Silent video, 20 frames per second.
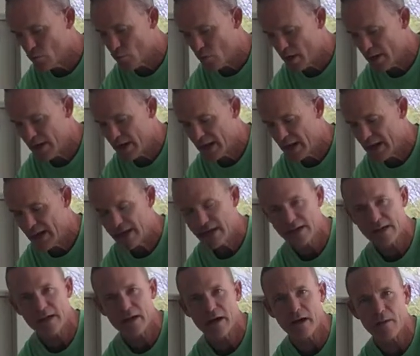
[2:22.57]
one
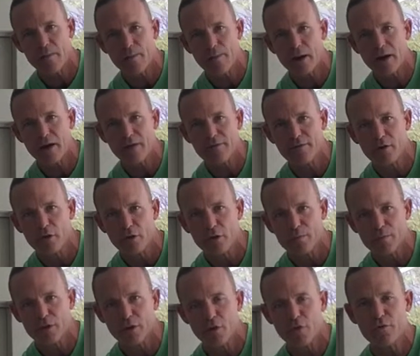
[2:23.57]
hand above
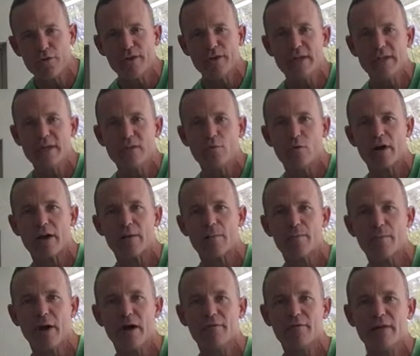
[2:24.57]
or below the knee, one
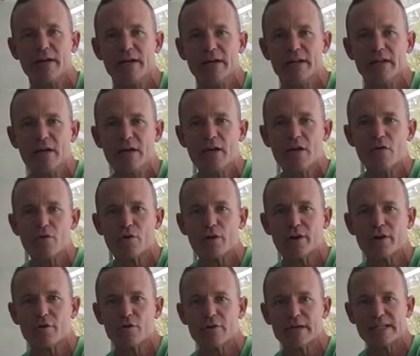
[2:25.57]
above it. We're
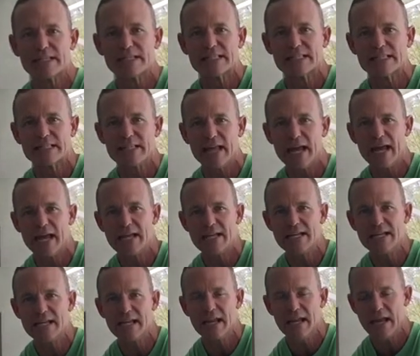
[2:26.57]
going to
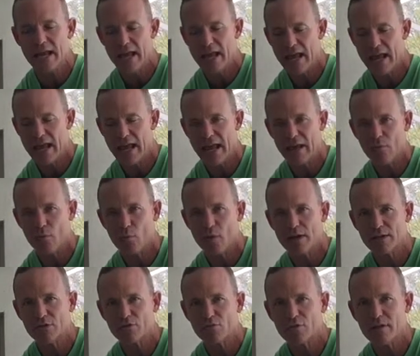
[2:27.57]
extend, and
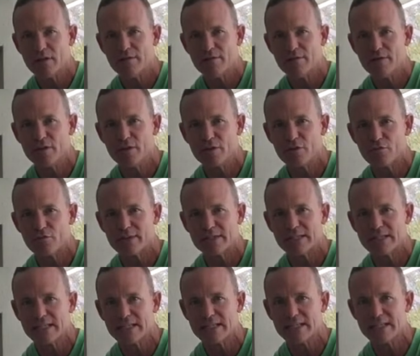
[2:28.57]
once we feel the
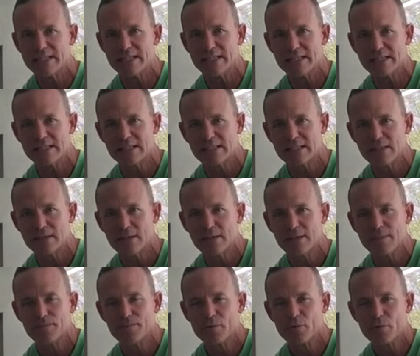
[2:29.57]
resistance,
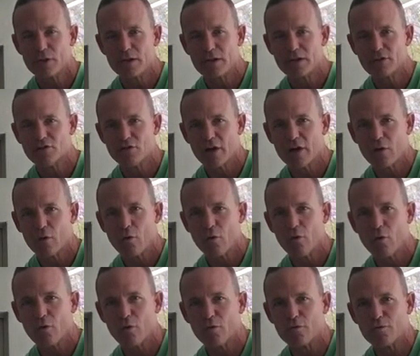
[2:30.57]
we're going to try to
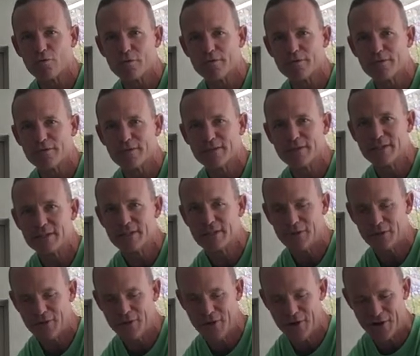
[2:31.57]
hold for
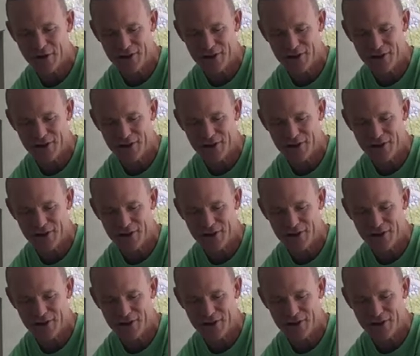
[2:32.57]
15